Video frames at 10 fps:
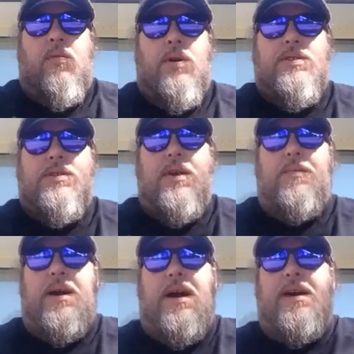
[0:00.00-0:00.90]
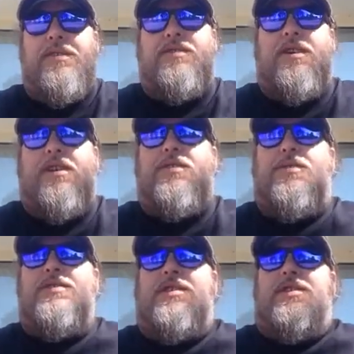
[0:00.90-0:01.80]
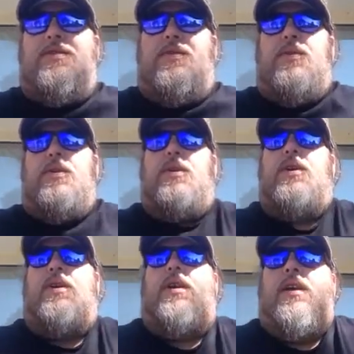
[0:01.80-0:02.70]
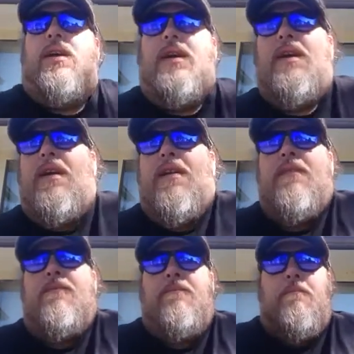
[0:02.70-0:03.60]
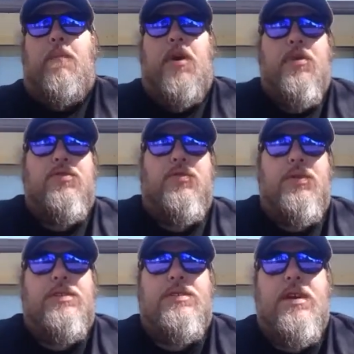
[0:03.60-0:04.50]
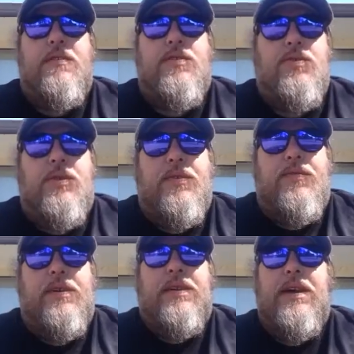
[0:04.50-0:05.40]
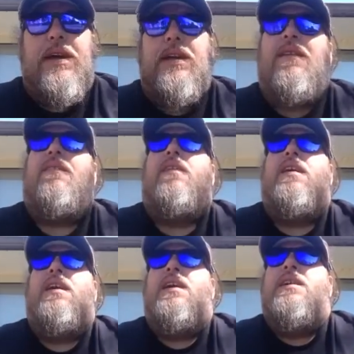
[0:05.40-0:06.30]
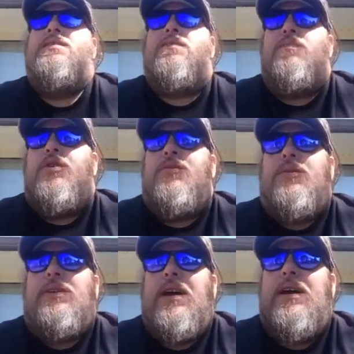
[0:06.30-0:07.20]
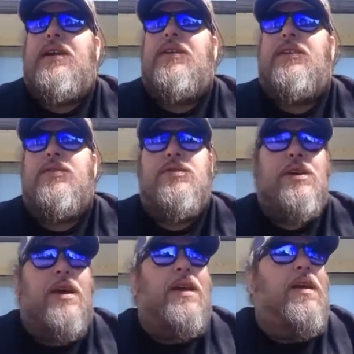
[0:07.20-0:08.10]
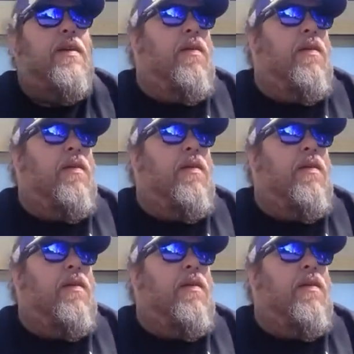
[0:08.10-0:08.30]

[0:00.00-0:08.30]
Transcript: What's up, guys? Jay Thornton 64, March 27th, 2015. It's a beautiful day here in Louisiana,